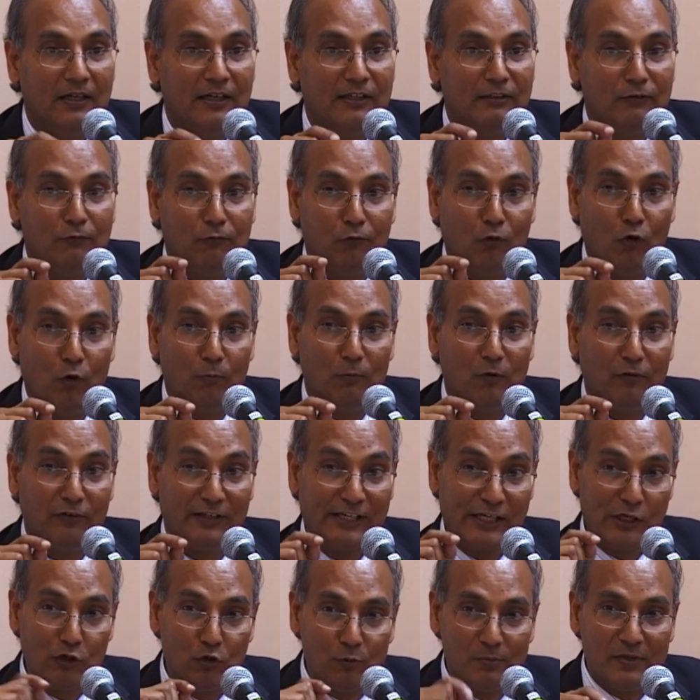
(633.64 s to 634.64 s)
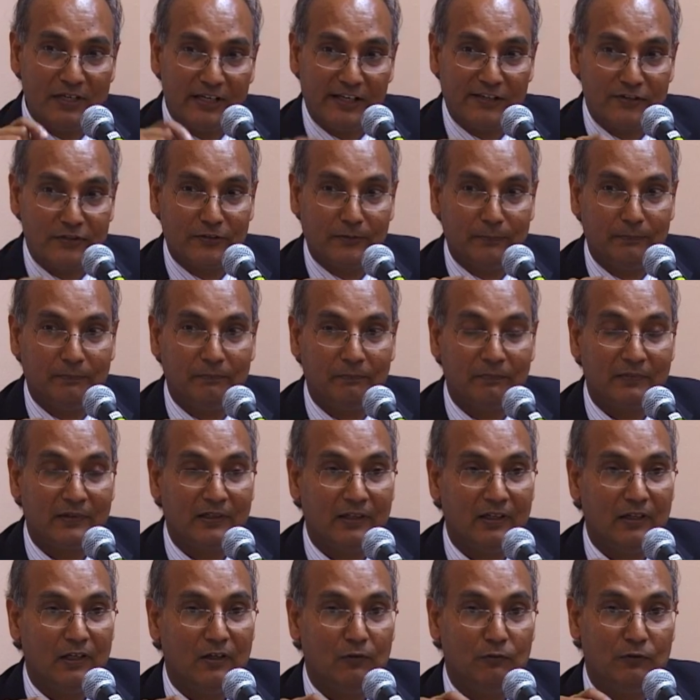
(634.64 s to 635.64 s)
in the form of humanism,
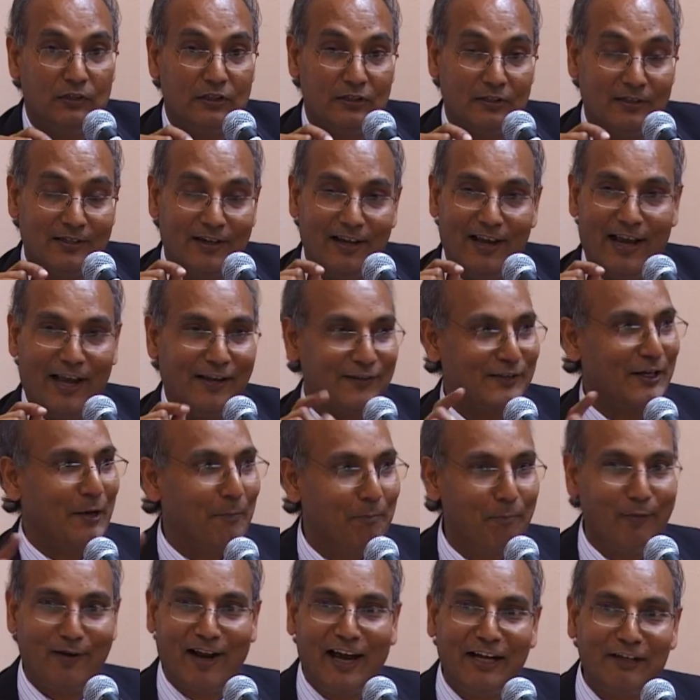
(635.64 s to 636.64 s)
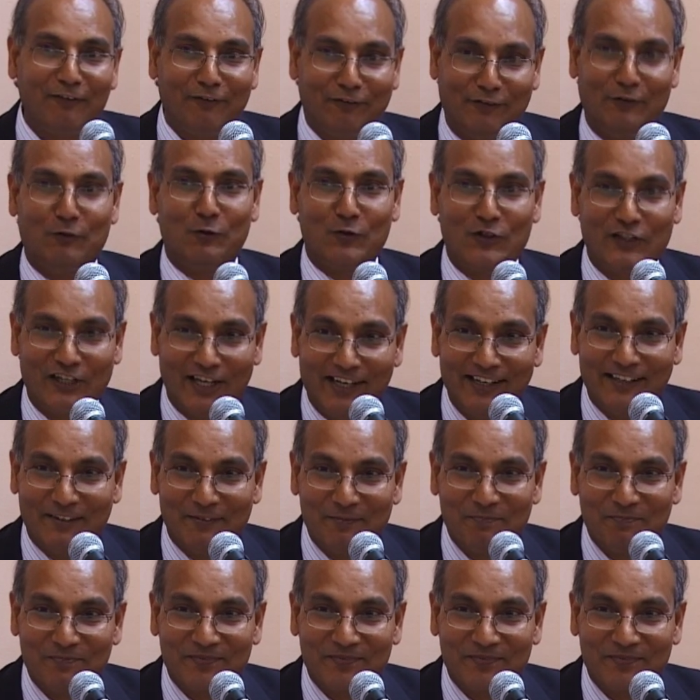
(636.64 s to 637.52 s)
which has a bright future,